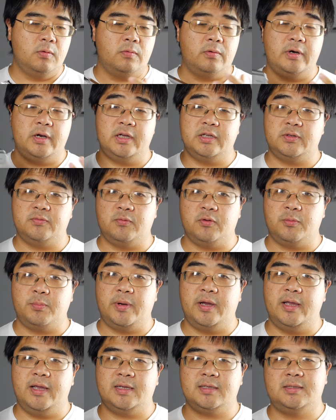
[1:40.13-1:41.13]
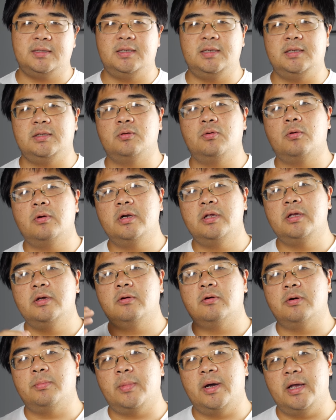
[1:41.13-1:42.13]
Whereas with my X-T20
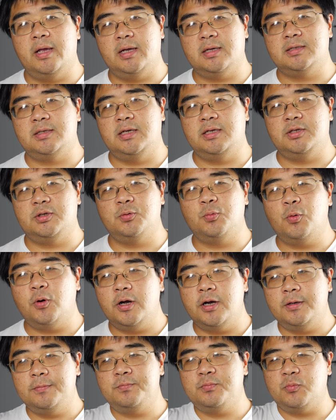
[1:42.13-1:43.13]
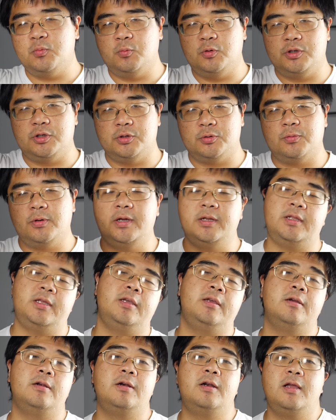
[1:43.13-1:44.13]
or my X-H1, which is right
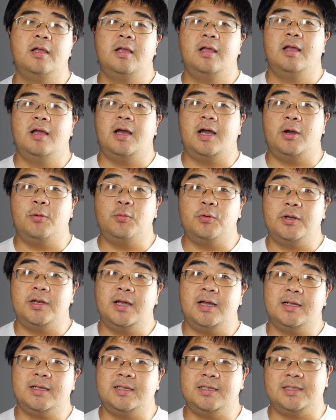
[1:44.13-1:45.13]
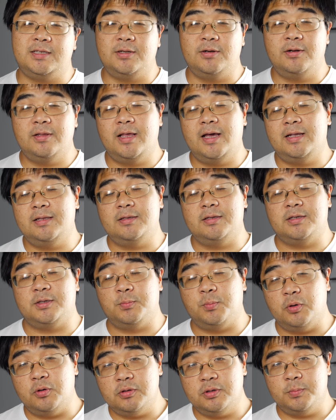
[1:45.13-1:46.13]
here, I would not consider that
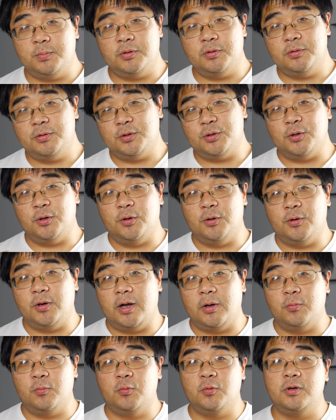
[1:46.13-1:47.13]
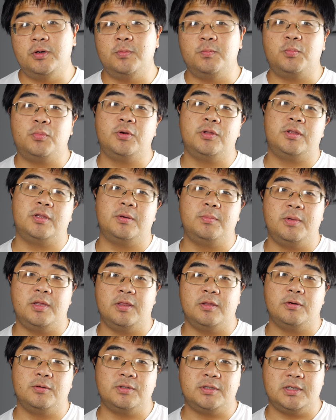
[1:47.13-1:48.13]
disposable, so I wouldn't put them
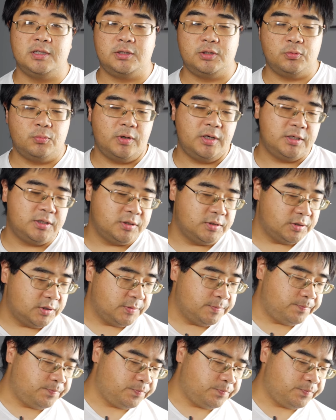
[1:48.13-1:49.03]
in those situations.